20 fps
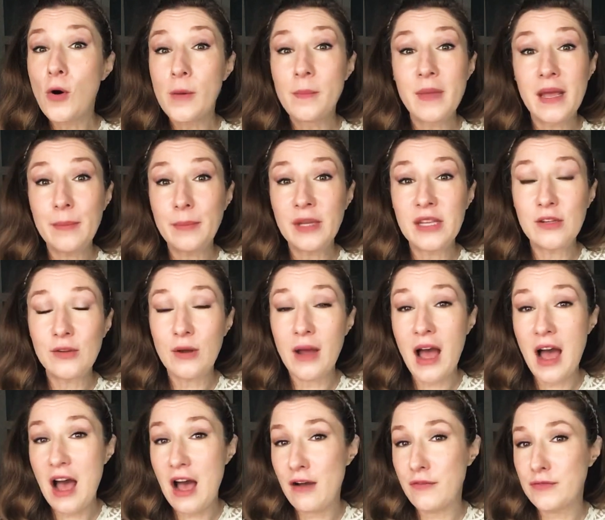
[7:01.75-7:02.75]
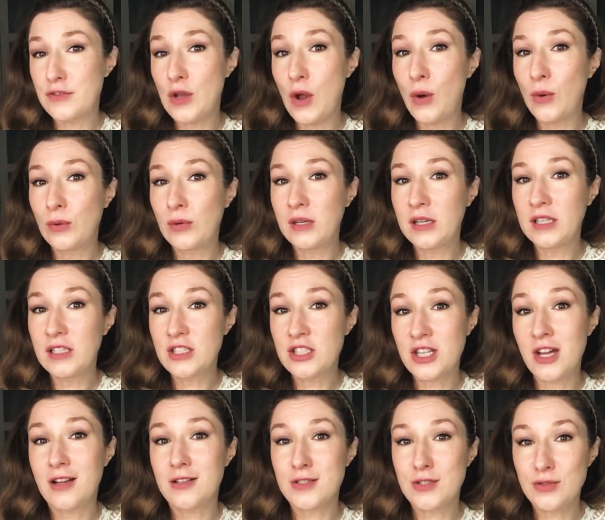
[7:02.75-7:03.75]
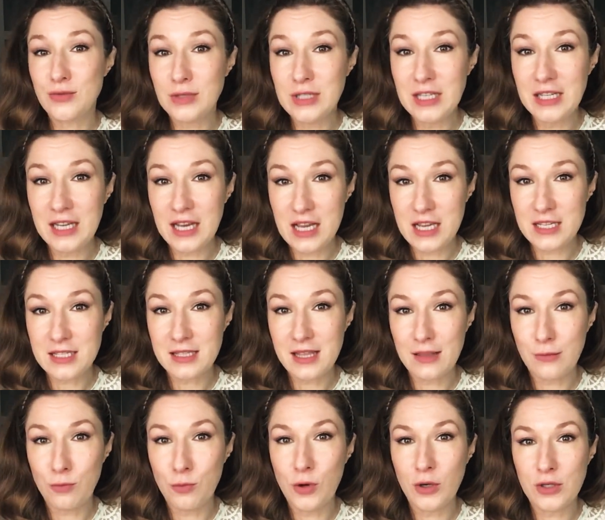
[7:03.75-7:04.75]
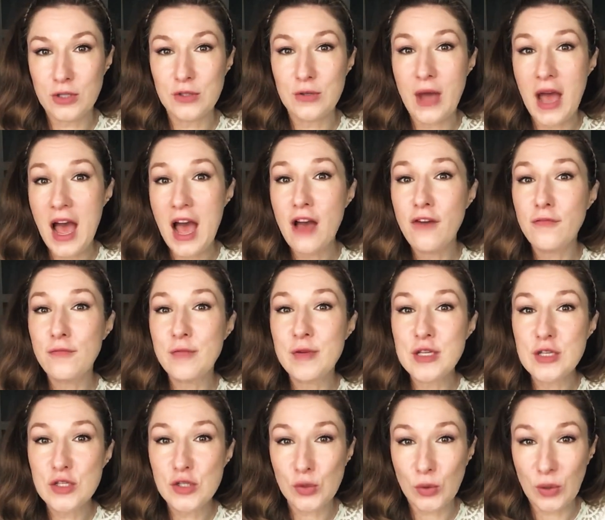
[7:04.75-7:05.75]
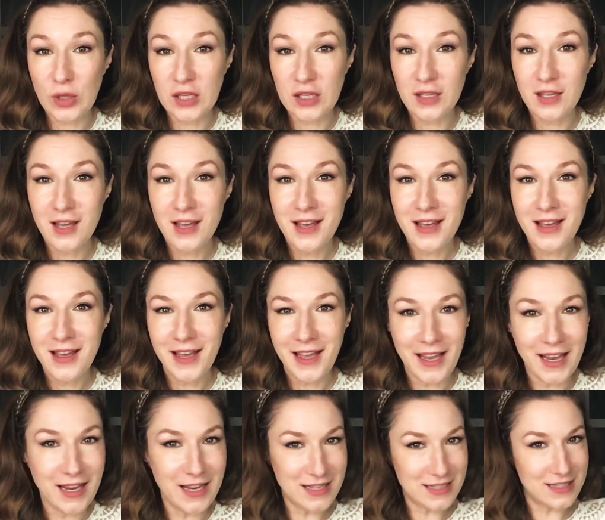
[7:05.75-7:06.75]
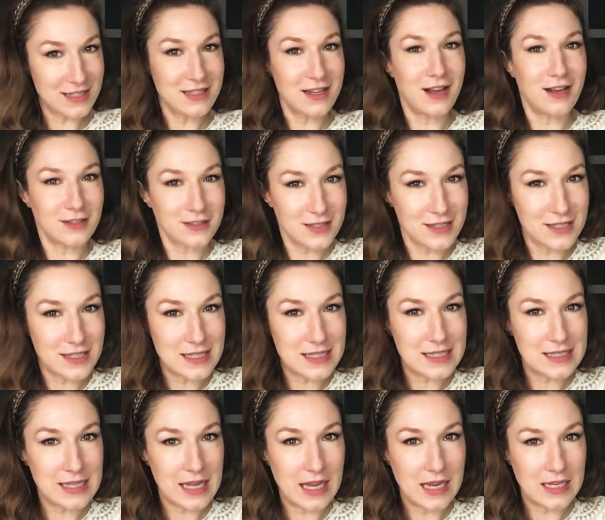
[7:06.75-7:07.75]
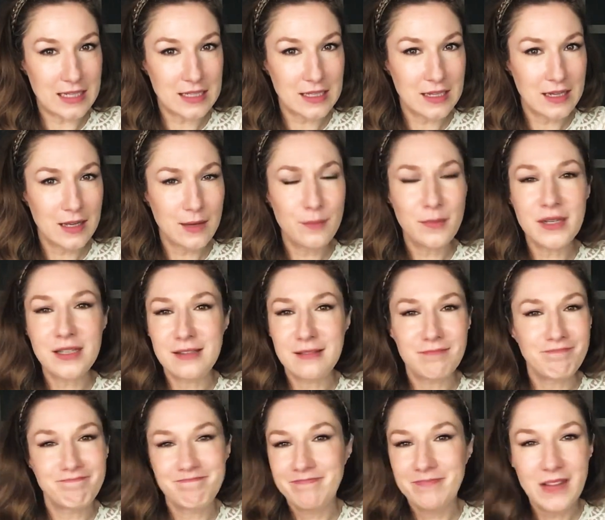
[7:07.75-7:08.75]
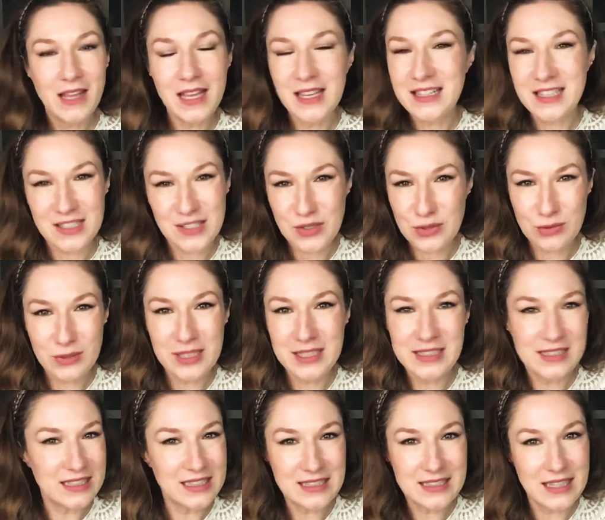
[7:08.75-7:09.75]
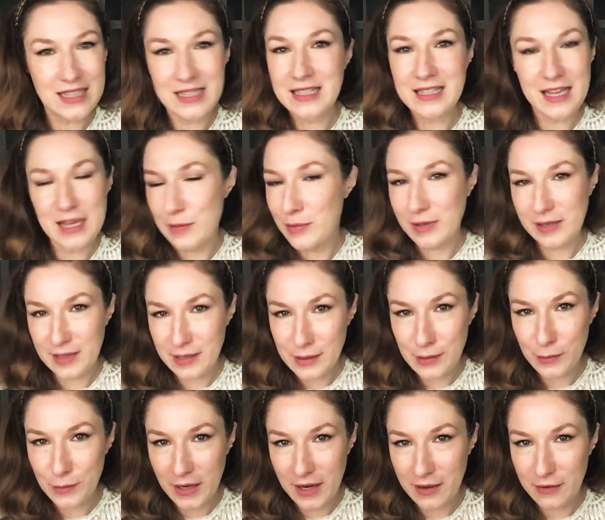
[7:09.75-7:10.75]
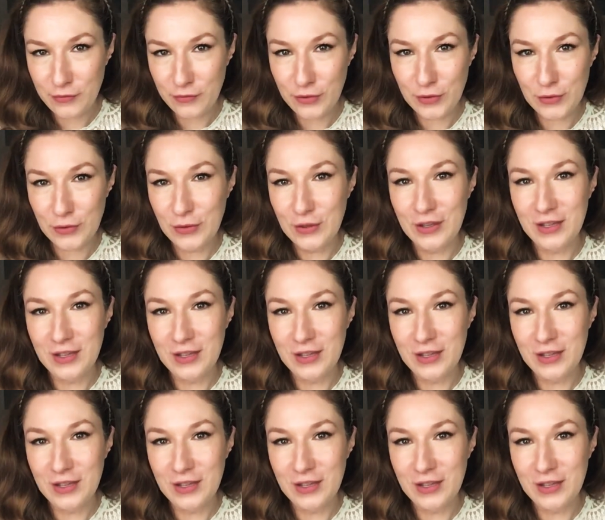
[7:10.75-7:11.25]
or maybe you have only just realized that what you have been doing is an artist's date it doesn't really need that label anyway if you